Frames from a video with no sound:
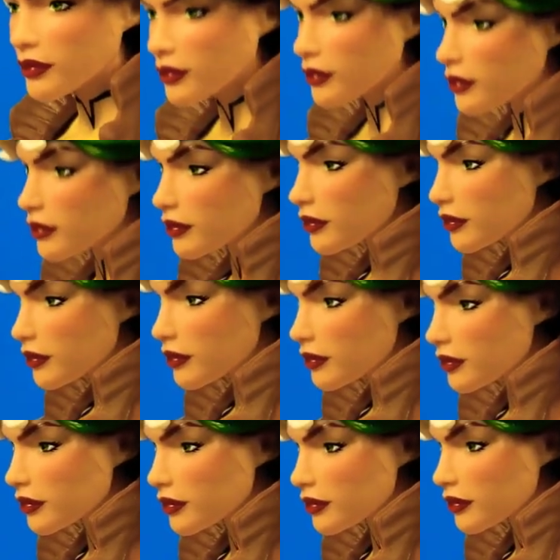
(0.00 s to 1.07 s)
The only thing that
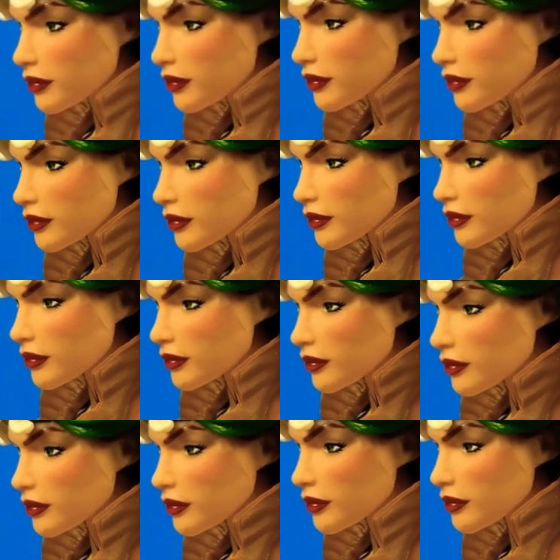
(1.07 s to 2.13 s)
bothers me is you can see the
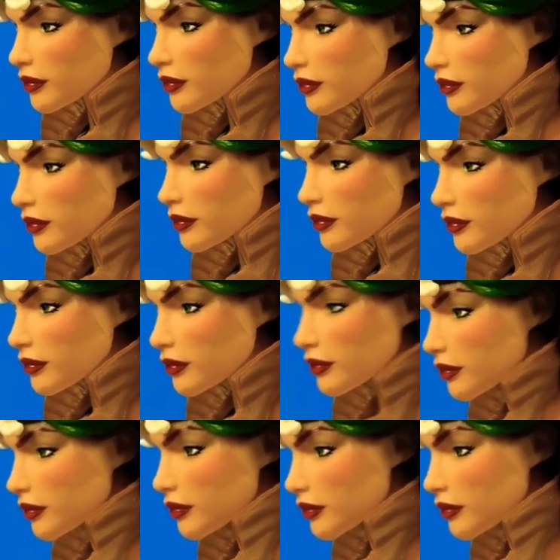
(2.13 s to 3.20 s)
yellow
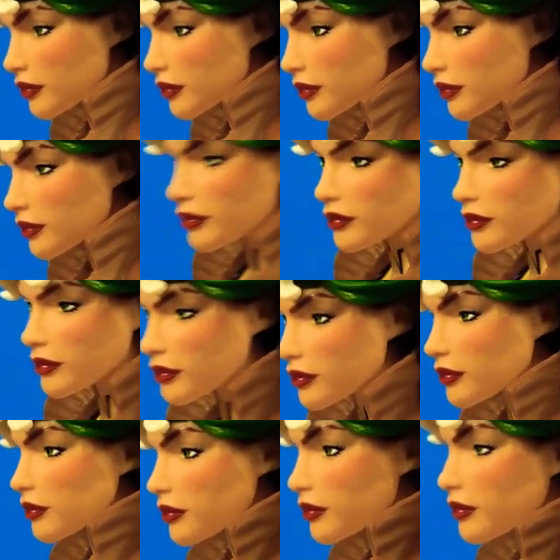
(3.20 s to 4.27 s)
from the
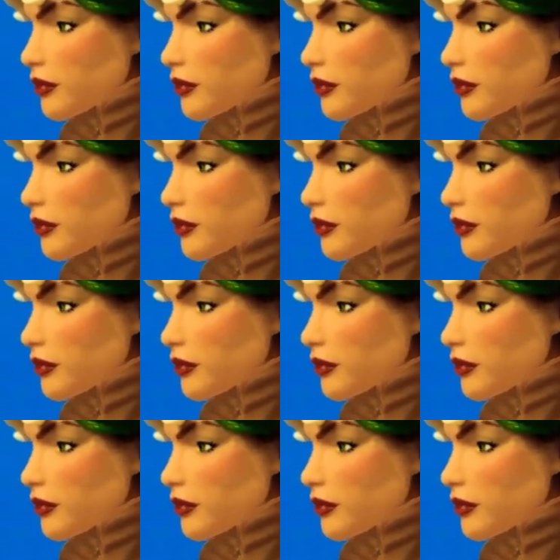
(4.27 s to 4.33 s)
shoulders.